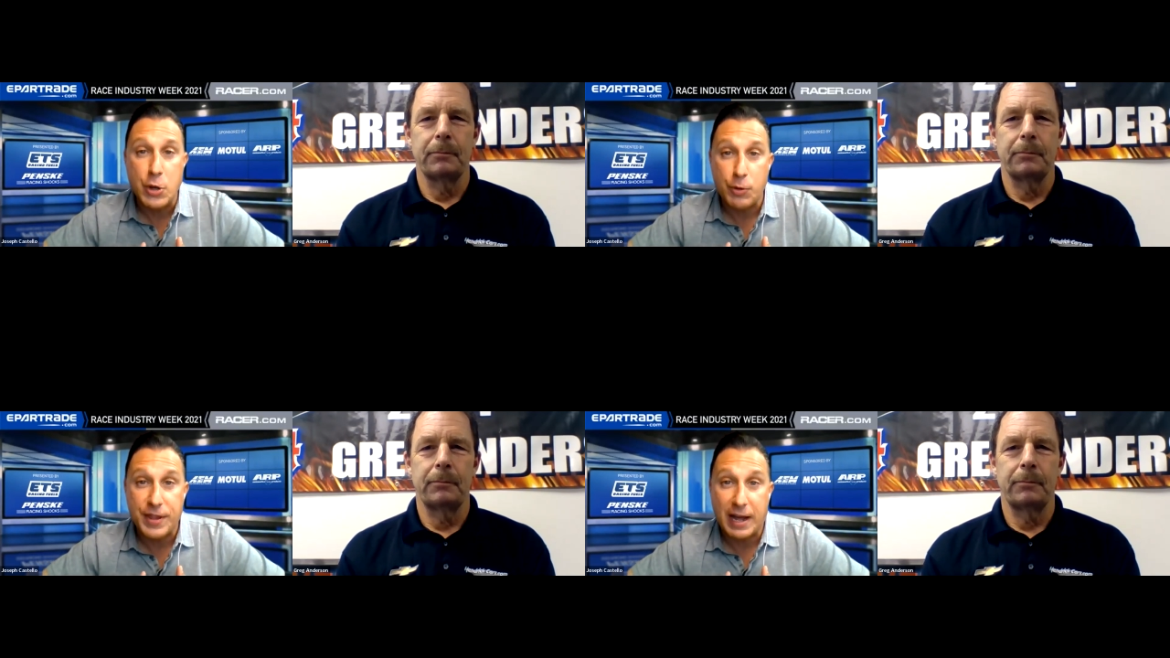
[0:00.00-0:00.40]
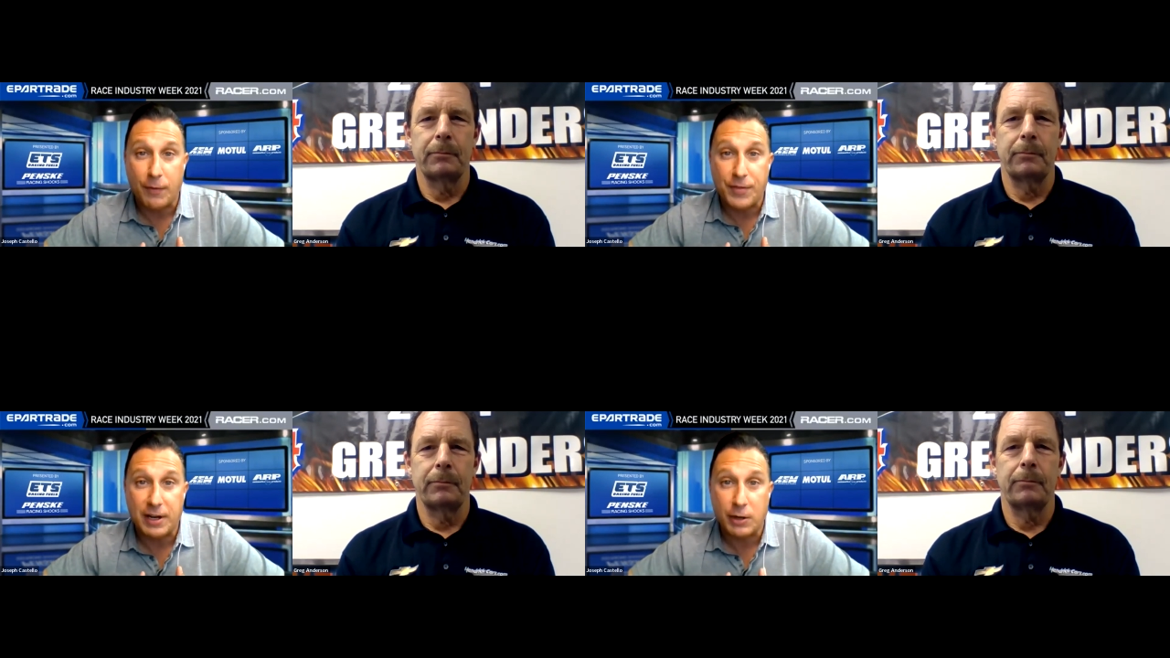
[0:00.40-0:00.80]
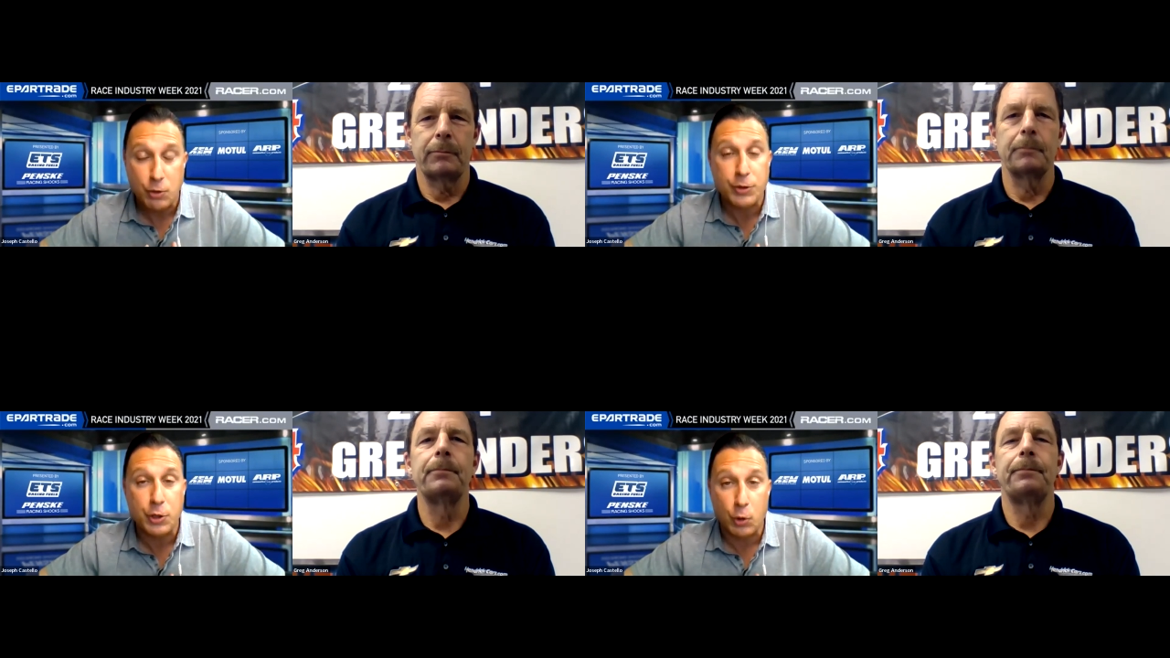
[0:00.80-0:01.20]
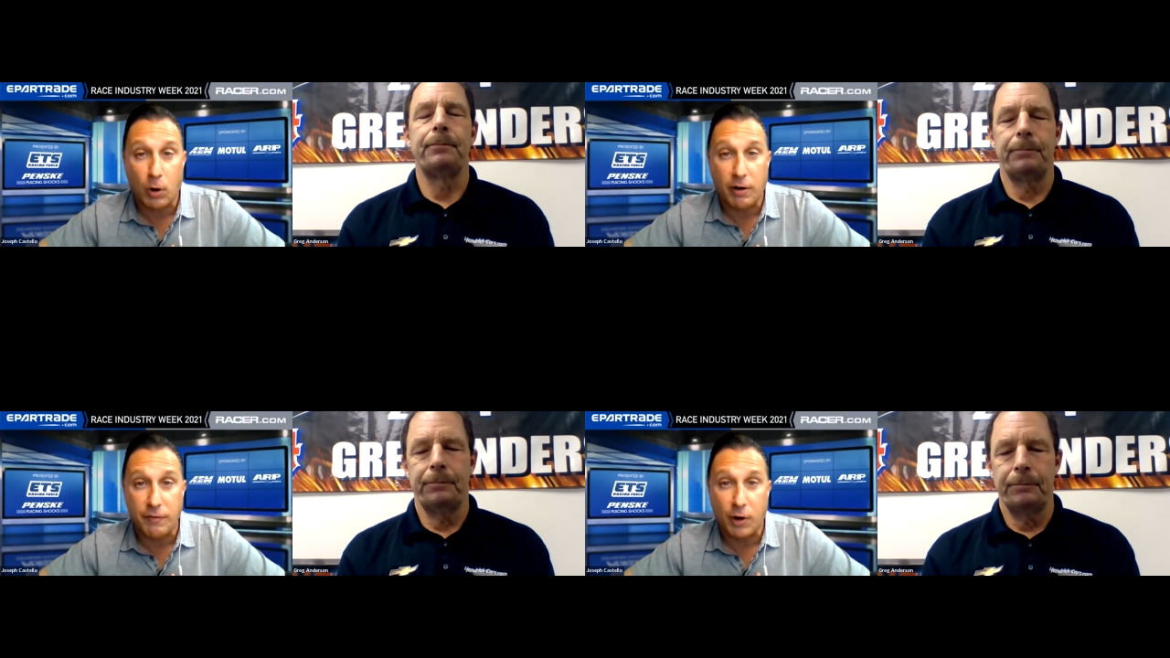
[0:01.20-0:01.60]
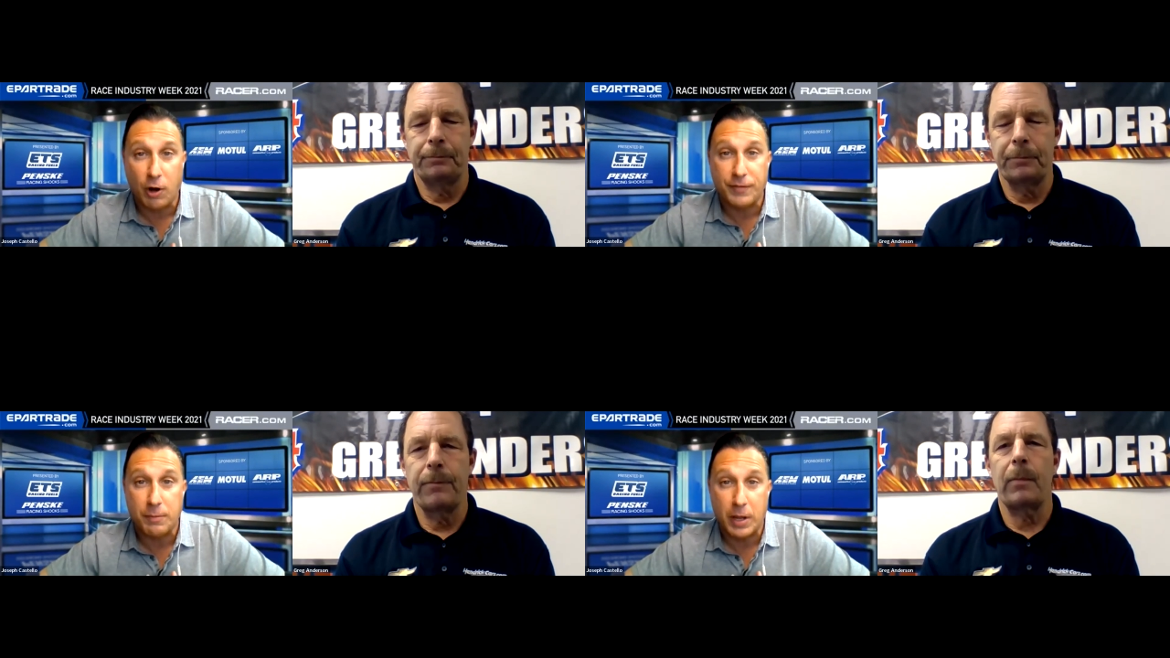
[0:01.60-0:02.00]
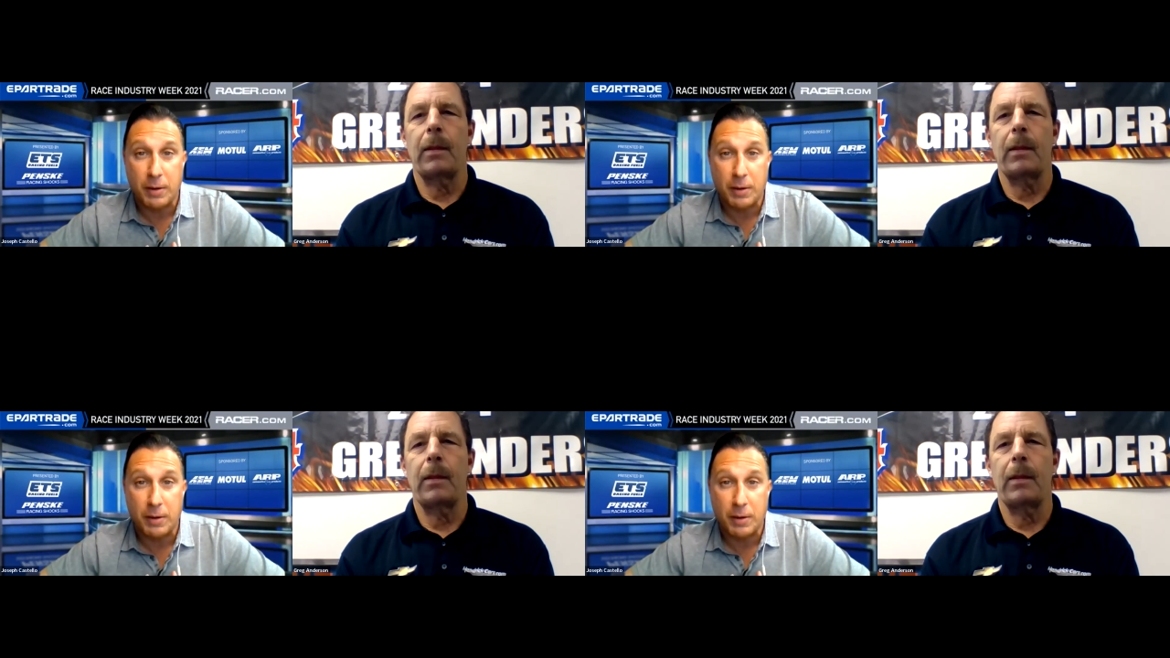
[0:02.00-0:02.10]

Speaker 1: youth out there, youth who are involved in,